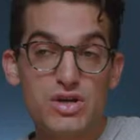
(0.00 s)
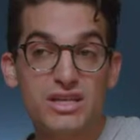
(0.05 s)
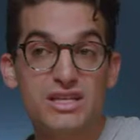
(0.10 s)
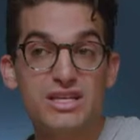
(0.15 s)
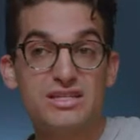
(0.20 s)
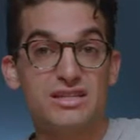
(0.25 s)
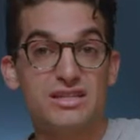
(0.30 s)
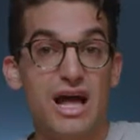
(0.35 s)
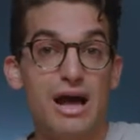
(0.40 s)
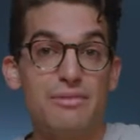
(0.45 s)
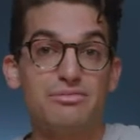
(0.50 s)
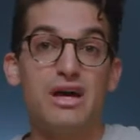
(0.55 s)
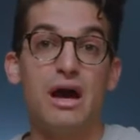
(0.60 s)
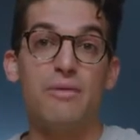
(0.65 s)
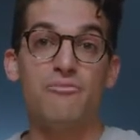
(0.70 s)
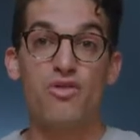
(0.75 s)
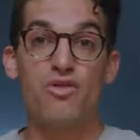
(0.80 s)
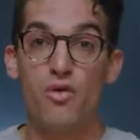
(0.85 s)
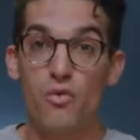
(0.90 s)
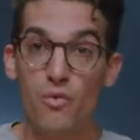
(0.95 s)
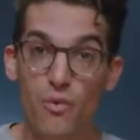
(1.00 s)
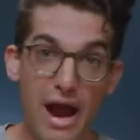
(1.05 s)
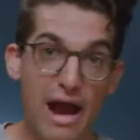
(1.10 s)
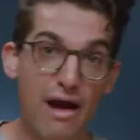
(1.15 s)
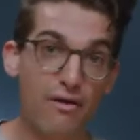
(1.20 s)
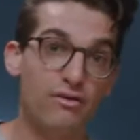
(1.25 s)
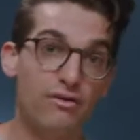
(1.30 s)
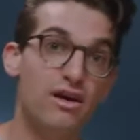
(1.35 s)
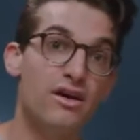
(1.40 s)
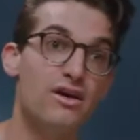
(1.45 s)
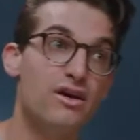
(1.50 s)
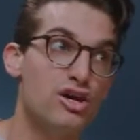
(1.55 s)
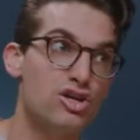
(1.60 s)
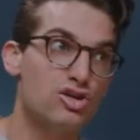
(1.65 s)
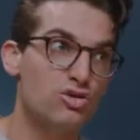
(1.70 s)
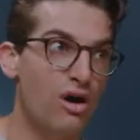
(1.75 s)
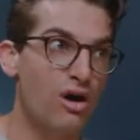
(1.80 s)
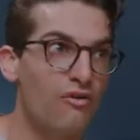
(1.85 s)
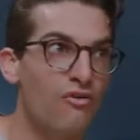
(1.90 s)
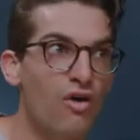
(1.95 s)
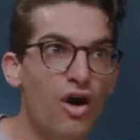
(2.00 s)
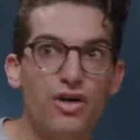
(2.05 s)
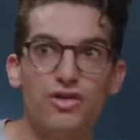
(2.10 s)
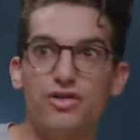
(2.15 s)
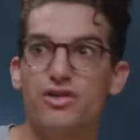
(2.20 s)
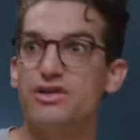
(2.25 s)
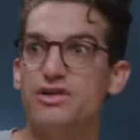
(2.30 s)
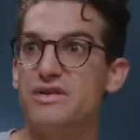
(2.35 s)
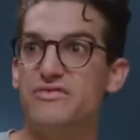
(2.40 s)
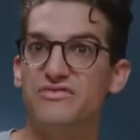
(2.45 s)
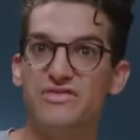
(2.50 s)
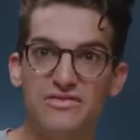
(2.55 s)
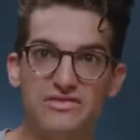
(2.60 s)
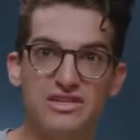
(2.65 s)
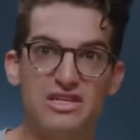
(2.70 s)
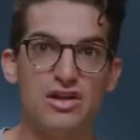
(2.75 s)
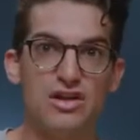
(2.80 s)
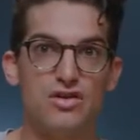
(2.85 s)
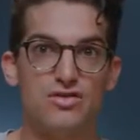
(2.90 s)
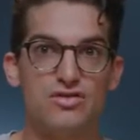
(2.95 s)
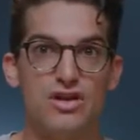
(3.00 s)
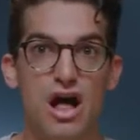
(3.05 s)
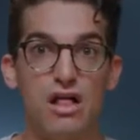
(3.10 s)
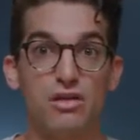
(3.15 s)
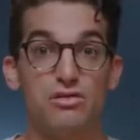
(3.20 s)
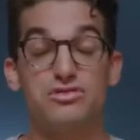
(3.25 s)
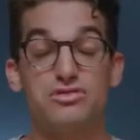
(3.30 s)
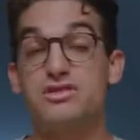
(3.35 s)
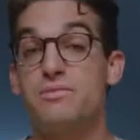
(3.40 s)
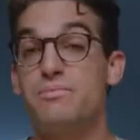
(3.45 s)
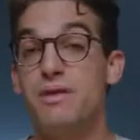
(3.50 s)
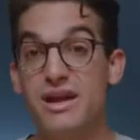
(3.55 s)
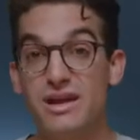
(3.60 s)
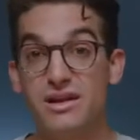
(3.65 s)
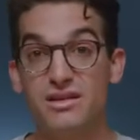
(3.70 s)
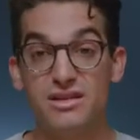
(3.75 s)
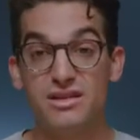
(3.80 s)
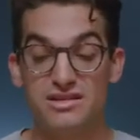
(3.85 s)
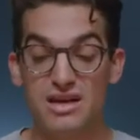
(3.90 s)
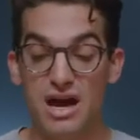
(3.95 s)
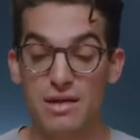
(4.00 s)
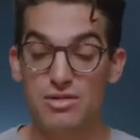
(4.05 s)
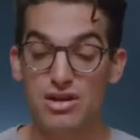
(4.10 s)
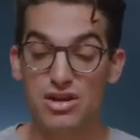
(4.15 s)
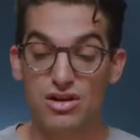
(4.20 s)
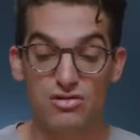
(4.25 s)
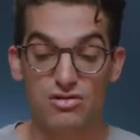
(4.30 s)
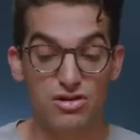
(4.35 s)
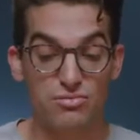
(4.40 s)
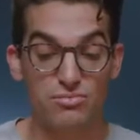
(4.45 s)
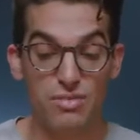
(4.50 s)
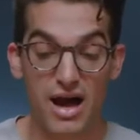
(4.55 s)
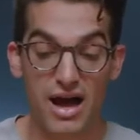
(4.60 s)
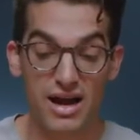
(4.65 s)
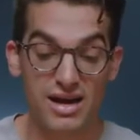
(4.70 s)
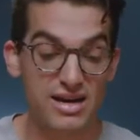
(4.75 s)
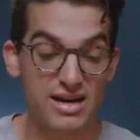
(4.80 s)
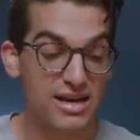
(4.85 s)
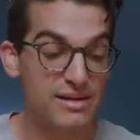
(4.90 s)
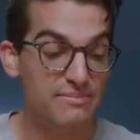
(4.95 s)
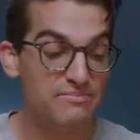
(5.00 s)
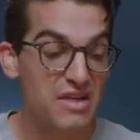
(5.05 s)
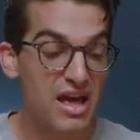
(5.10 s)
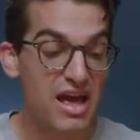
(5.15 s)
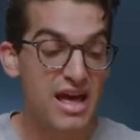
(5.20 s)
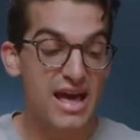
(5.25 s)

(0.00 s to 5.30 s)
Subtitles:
get this laptop for around $1,200 to $1,500, depending on the time of year you're buying it.